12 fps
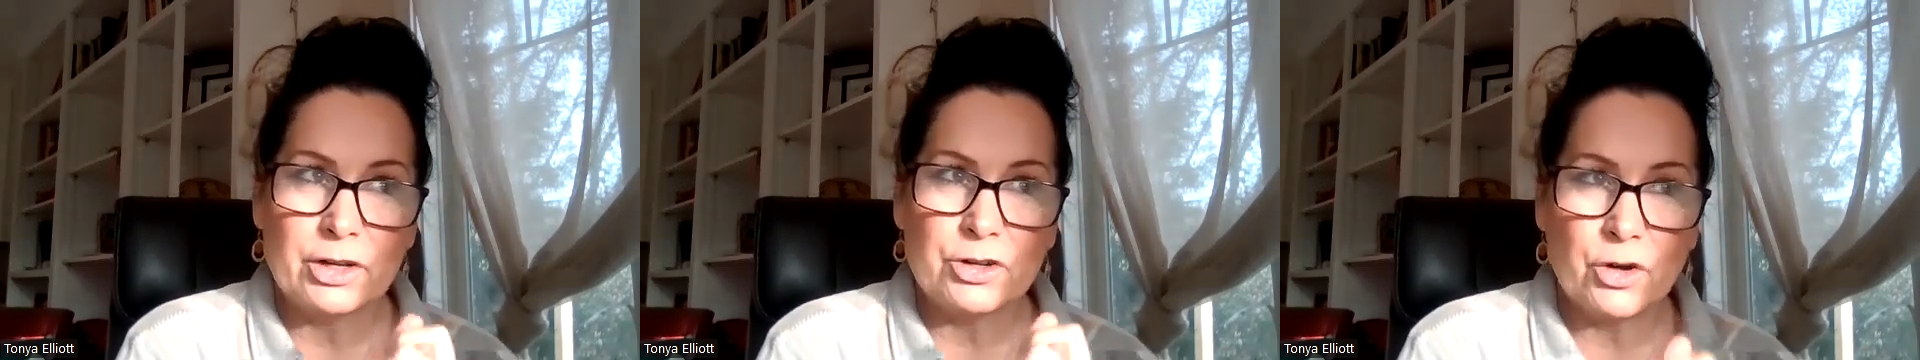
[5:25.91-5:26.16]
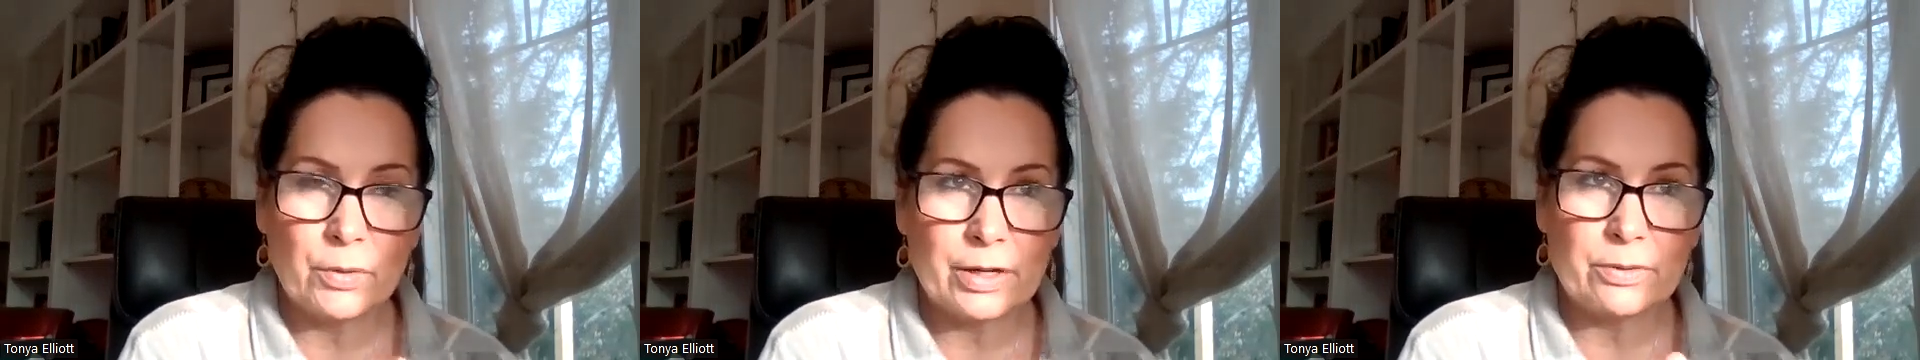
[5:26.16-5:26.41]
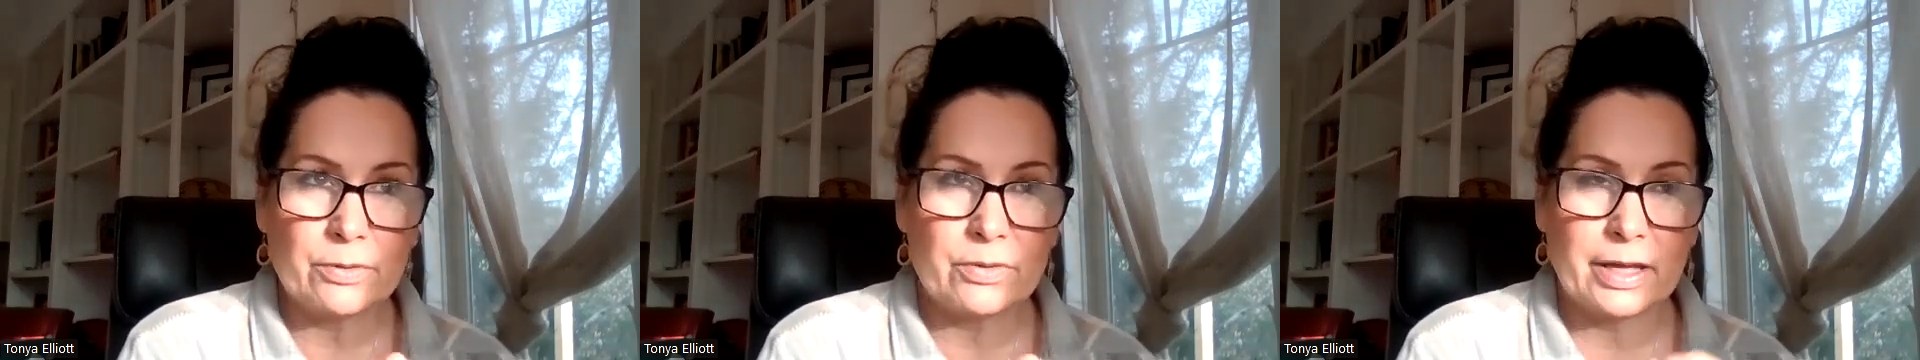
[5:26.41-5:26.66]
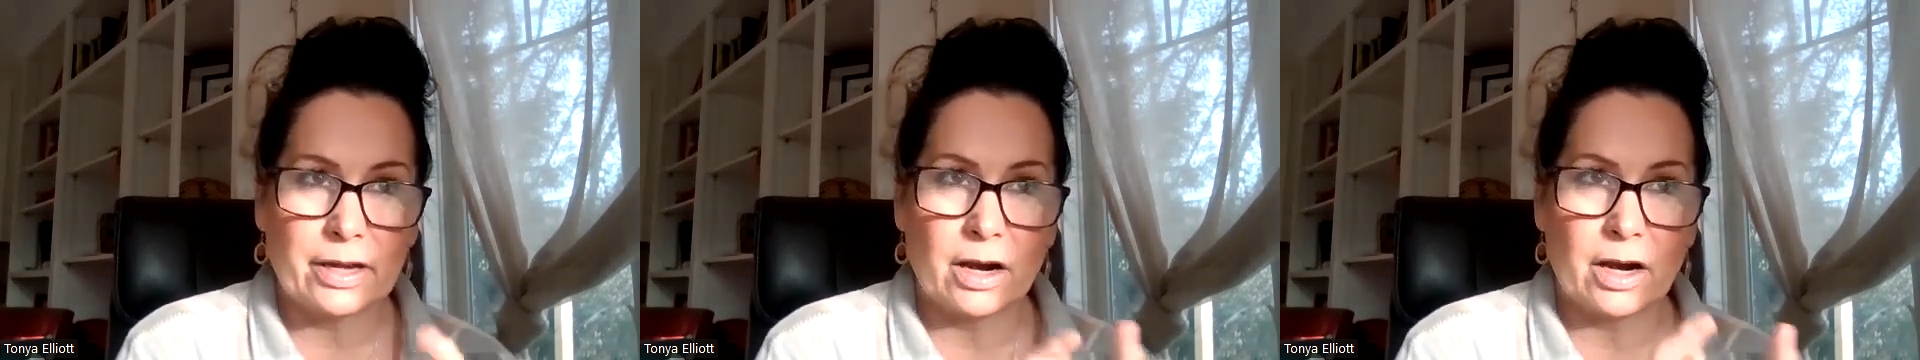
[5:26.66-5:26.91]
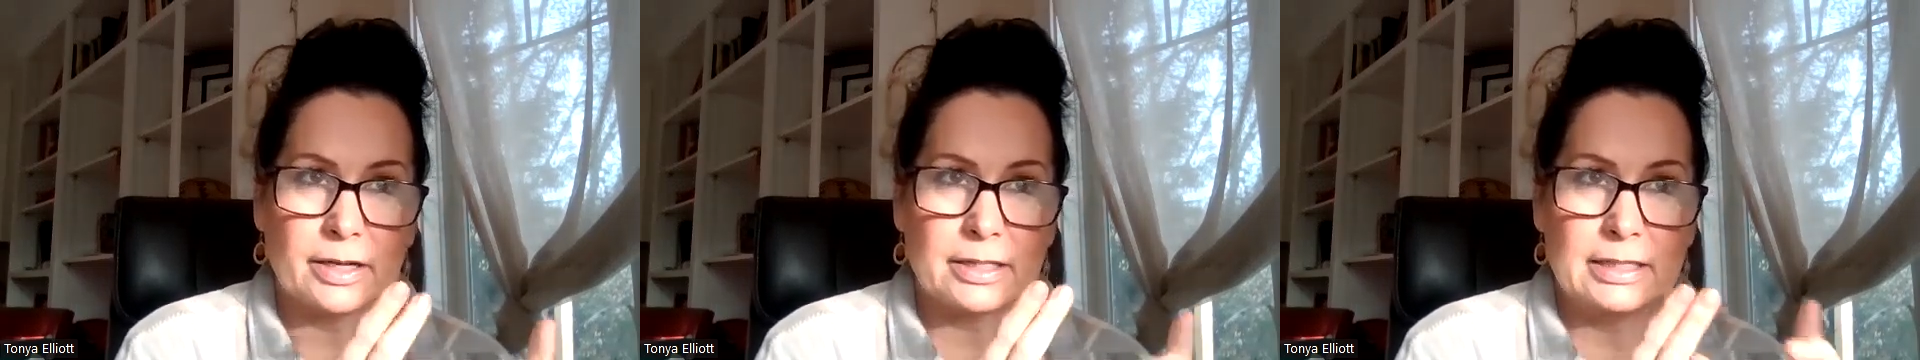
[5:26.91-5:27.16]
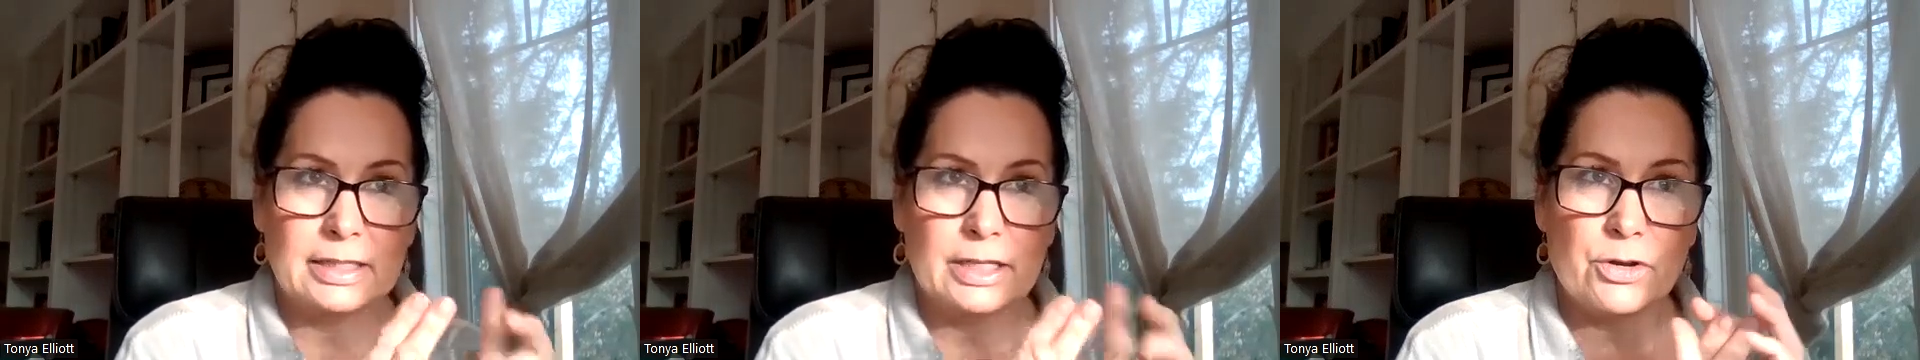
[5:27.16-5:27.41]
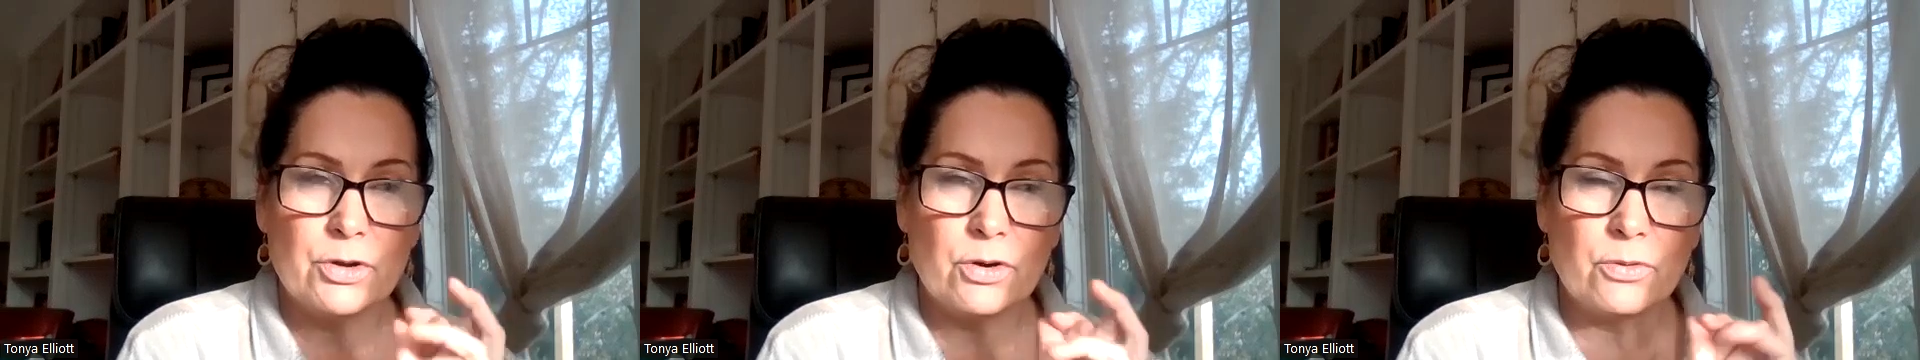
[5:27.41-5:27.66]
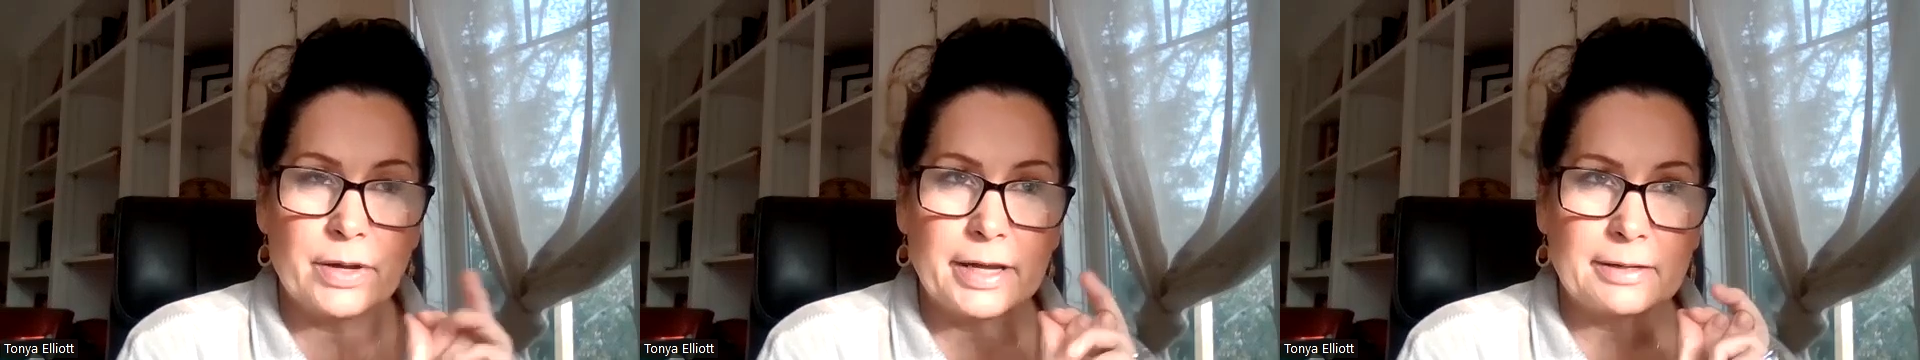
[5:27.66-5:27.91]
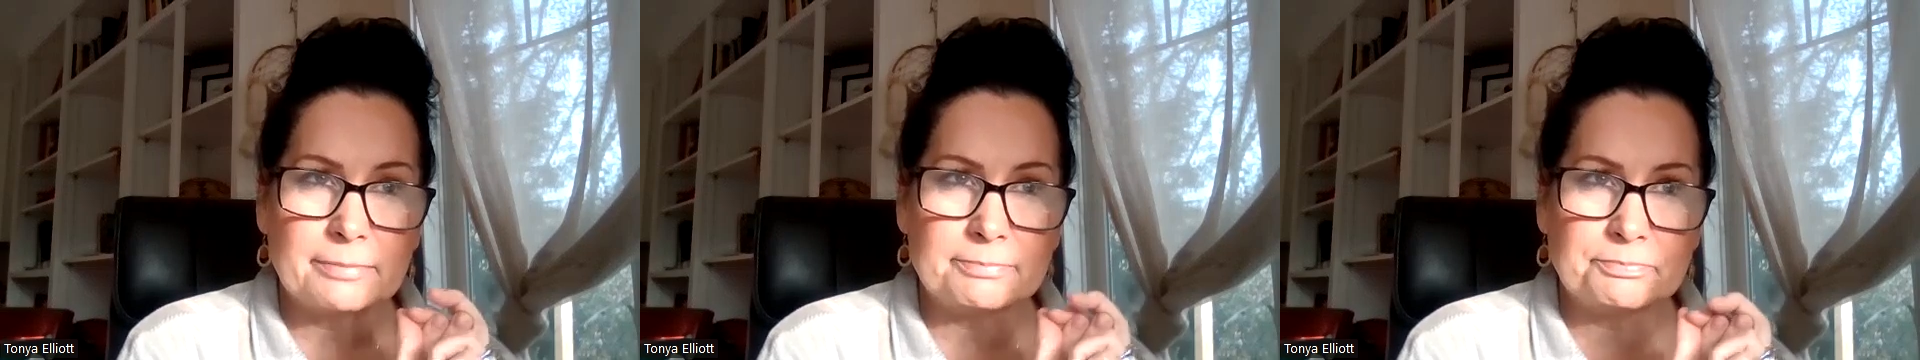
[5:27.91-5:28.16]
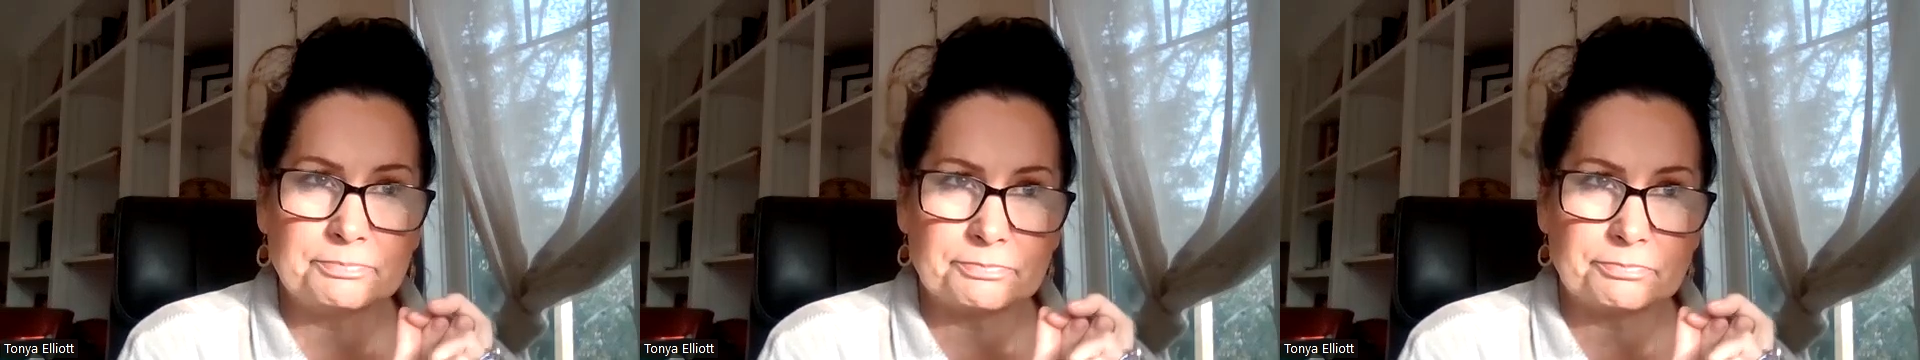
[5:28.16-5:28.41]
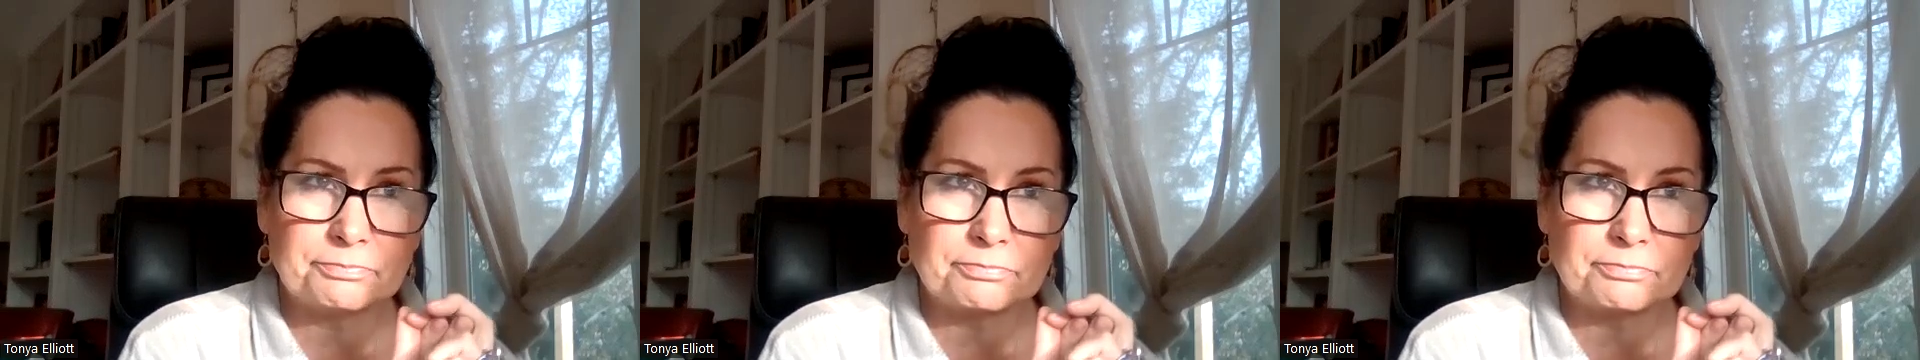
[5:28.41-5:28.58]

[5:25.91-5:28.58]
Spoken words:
knowing who they are, knowing